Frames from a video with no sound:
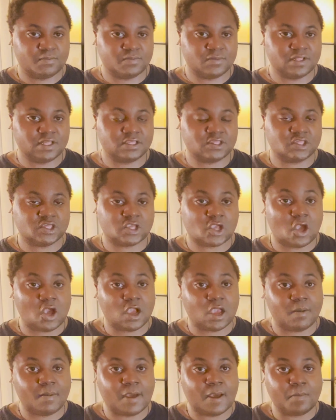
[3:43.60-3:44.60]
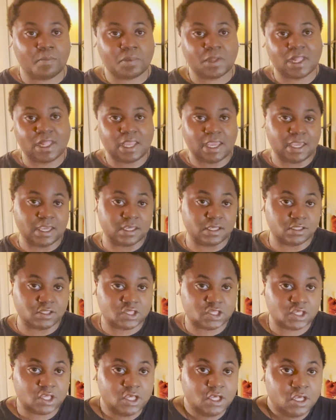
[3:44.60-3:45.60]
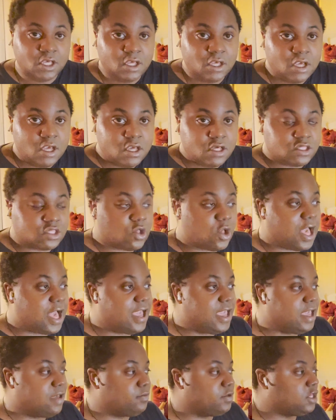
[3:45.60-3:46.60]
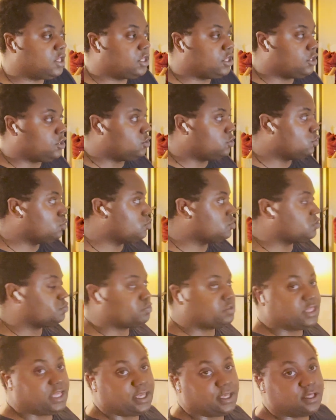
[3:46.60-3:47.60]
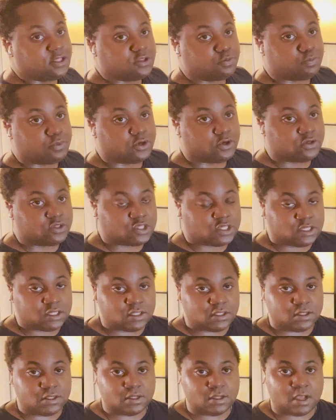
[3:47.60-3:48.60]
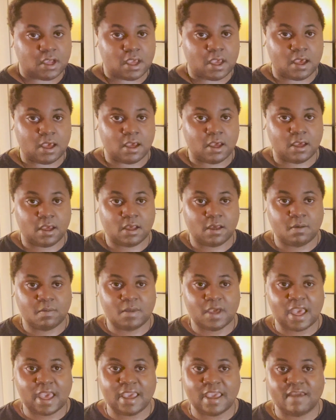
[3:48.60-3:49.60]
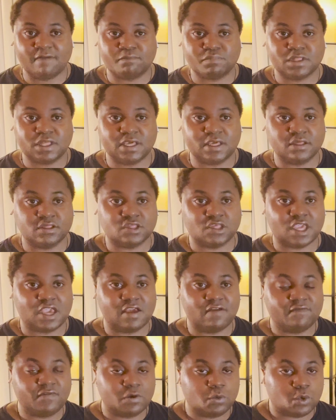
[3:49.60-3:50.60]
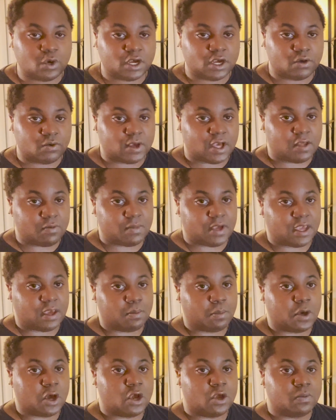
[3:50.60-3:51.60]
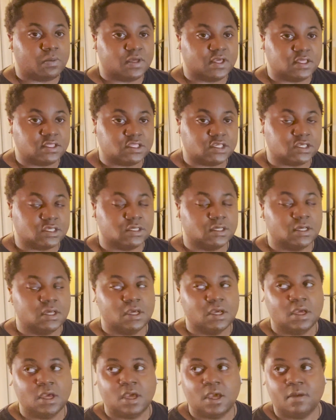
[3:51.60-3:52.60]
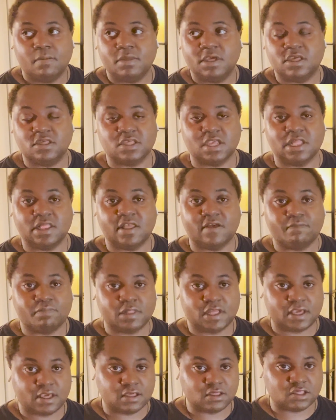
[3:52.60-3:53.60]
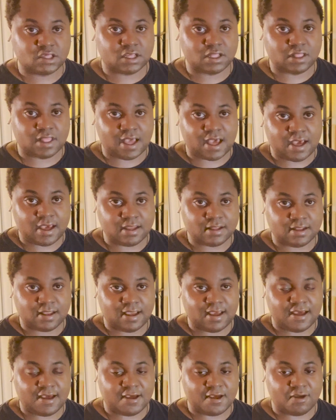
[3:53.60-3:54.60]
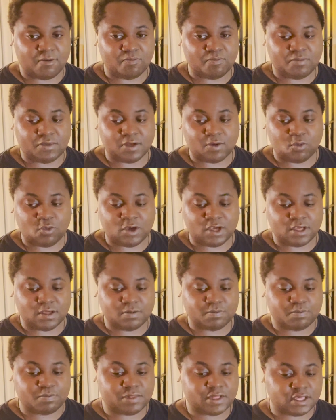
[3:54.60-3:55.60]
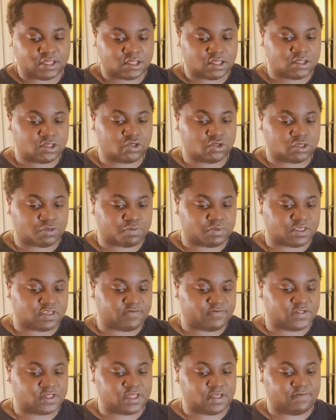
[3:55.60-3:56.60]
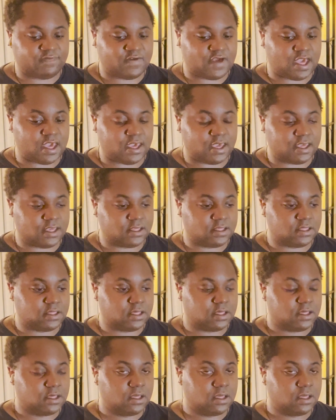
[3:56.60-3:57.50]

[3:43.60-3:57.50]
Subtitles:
let's talk about plants. So, I am a huge plant person. I have plants everywhere around my apartment because I love plants a lot. But one of the places you'll specifically find